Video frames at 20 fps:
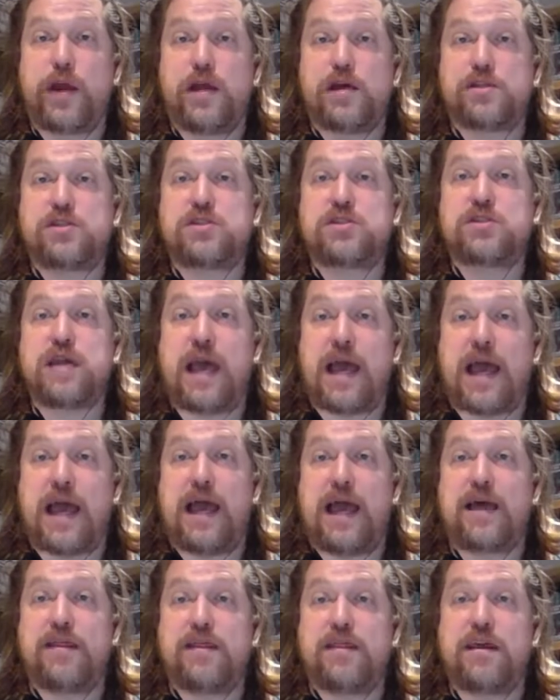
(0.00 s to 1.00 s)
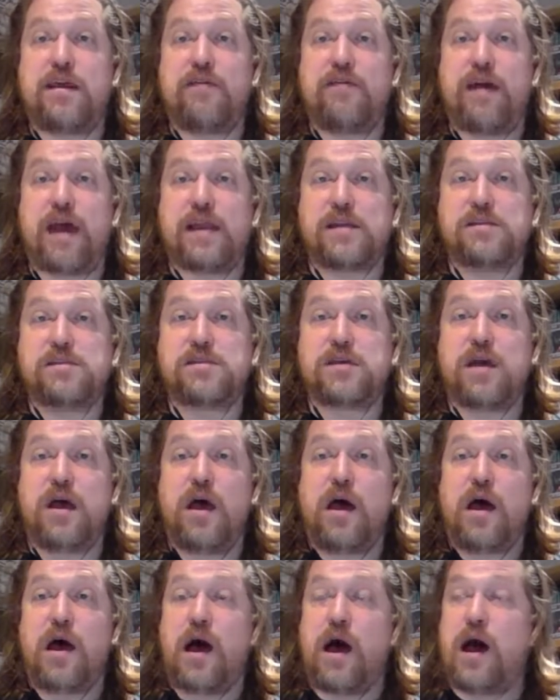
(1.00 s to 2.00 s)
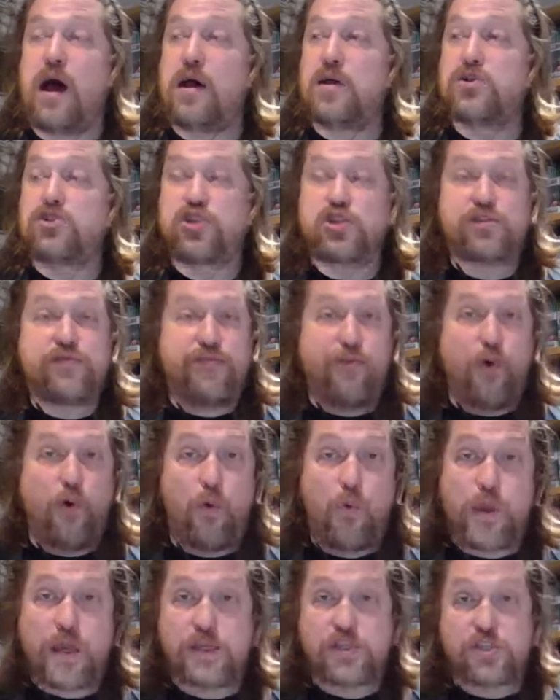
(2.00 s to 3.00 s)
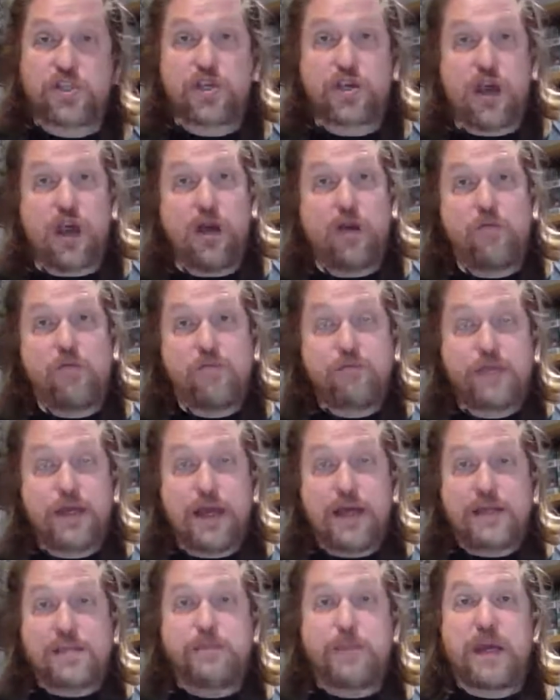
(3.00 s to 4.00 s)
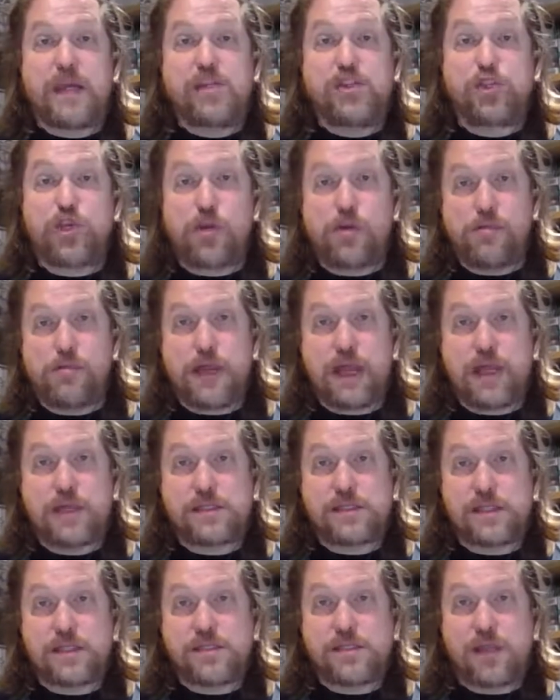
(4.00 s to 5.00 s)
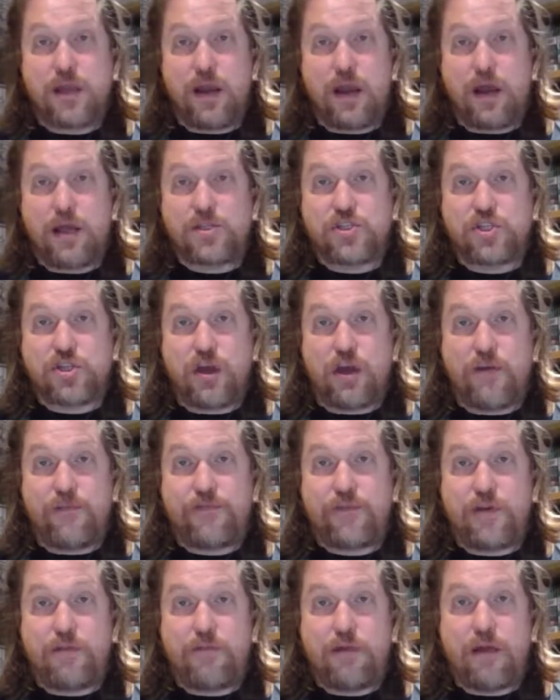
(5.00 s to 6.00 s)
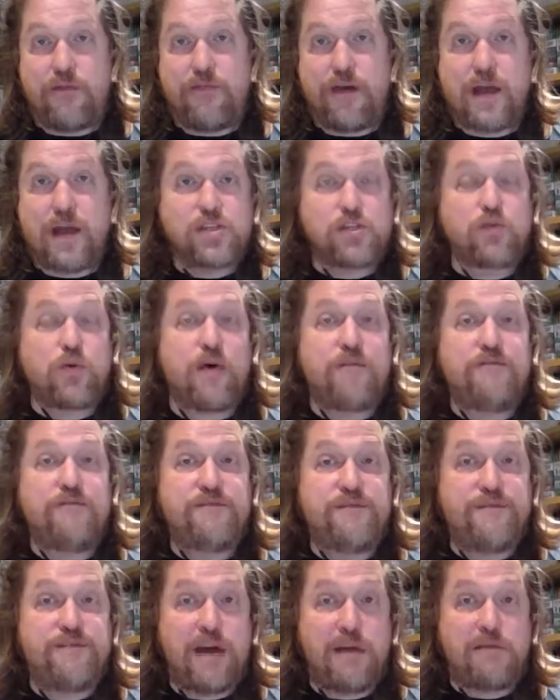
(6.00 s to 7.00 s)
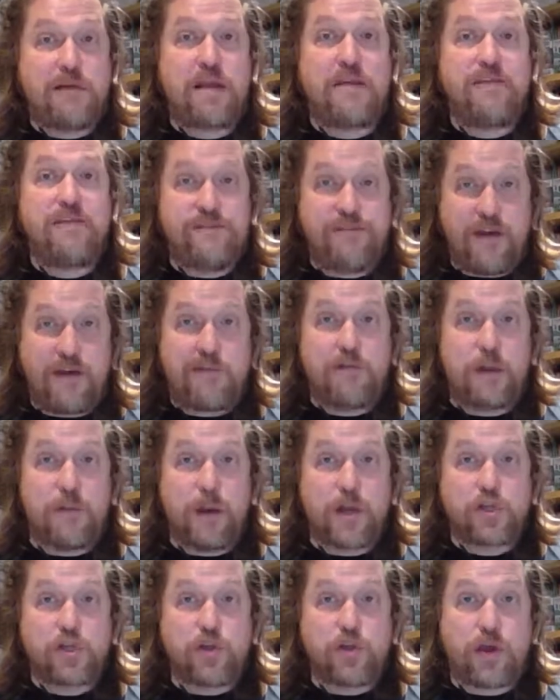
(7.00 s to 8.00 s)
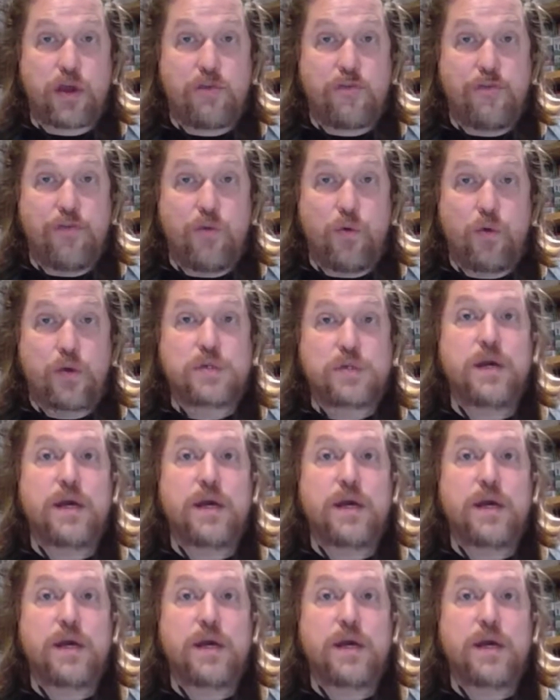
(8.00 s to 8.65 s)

us at the event. It's just 4 weeks to go. It's been 2 years since the last Starfury event, so I'm very, very much looking forward